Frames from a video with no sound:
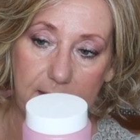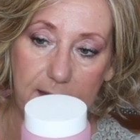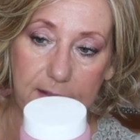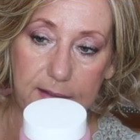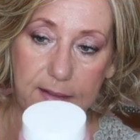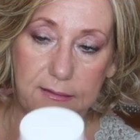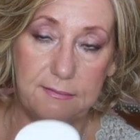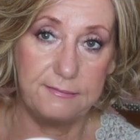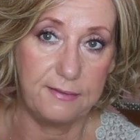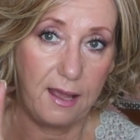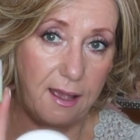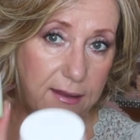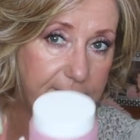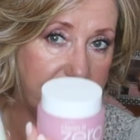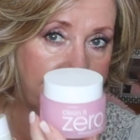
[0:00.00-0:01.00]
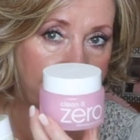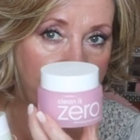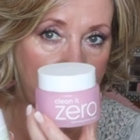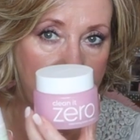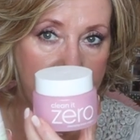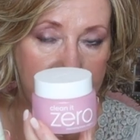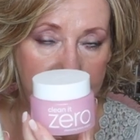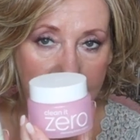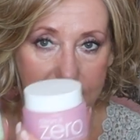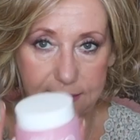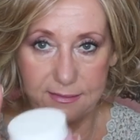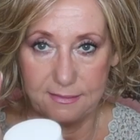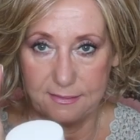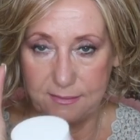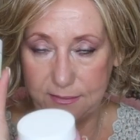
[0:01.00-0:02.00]
the size difference
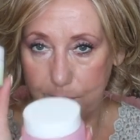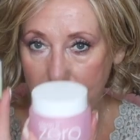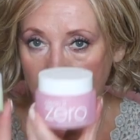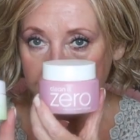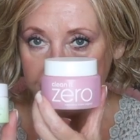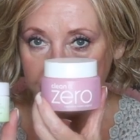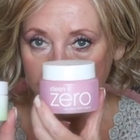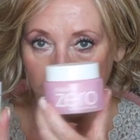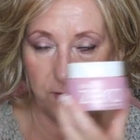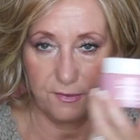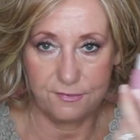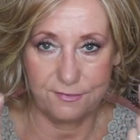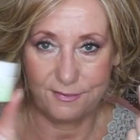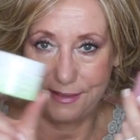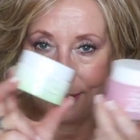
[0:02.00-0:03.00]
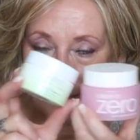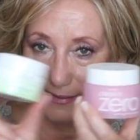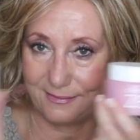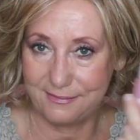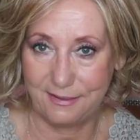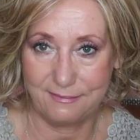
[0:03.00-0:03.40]
and the price difference, they